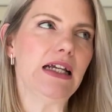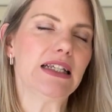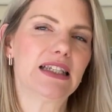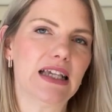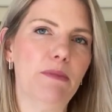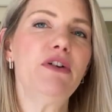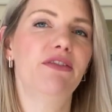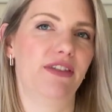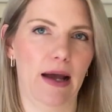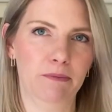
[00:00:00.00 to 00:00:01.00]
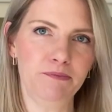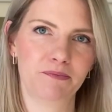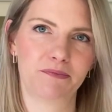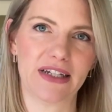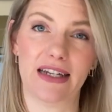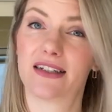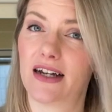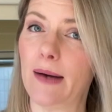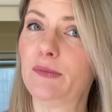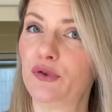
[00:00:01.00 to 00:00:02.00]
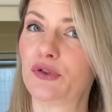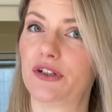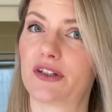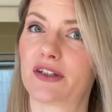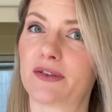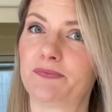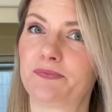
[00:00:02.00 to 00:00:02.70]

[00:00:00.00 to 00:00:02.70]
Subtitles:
Some of them get cup noodles.